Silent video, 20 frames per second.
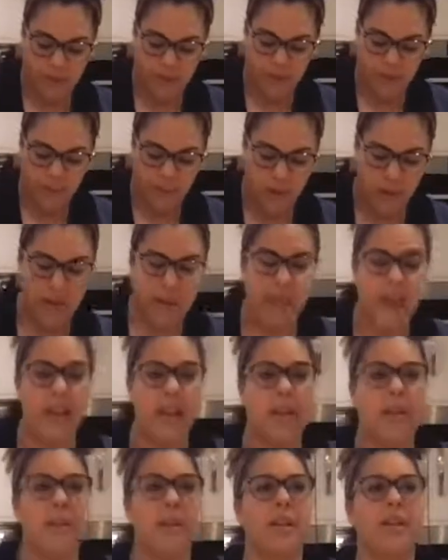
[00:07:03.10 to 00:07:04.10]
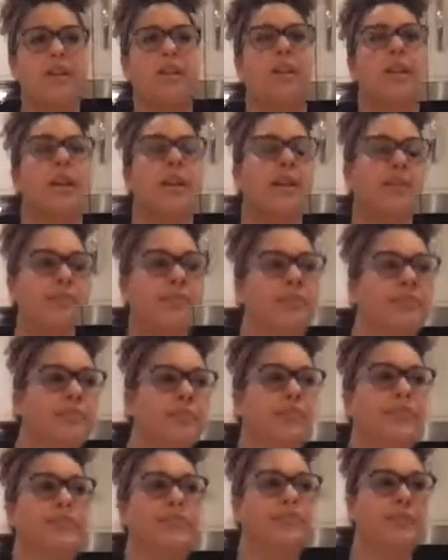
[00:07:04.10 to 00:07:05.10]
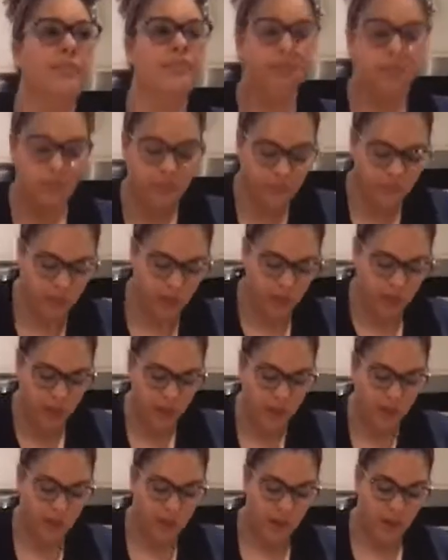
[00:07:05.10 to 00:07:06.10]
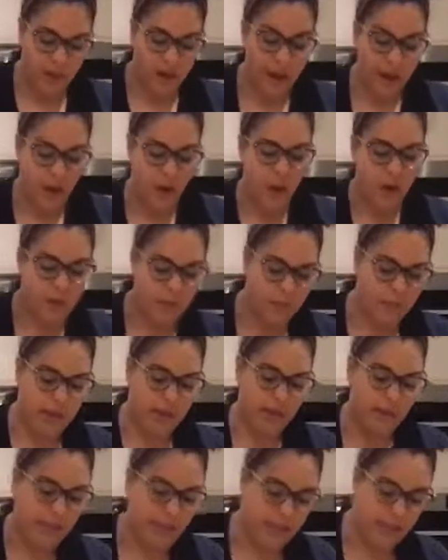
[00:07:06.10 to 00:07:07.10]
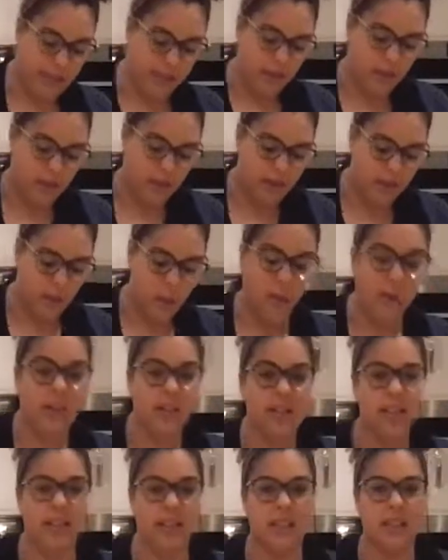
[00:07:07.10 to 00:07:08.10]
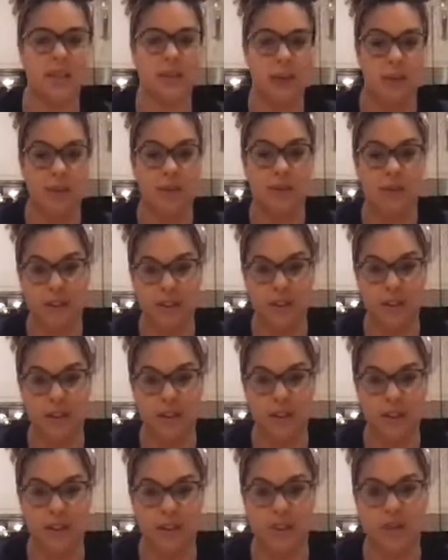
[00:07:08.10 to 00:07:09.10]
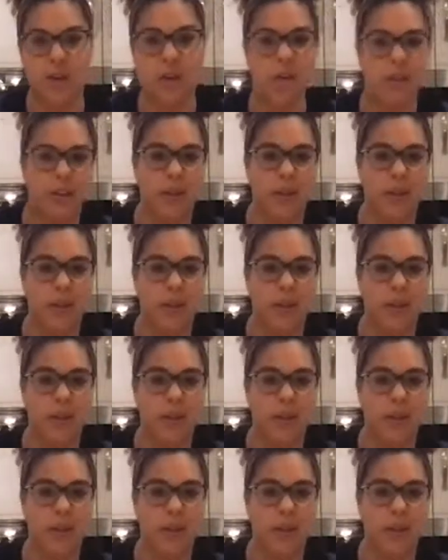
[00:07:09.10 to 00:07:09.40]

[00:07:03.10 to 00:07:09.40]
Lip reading: With cake mixture, you can overbeat it. So once it's smooth, you need to stop.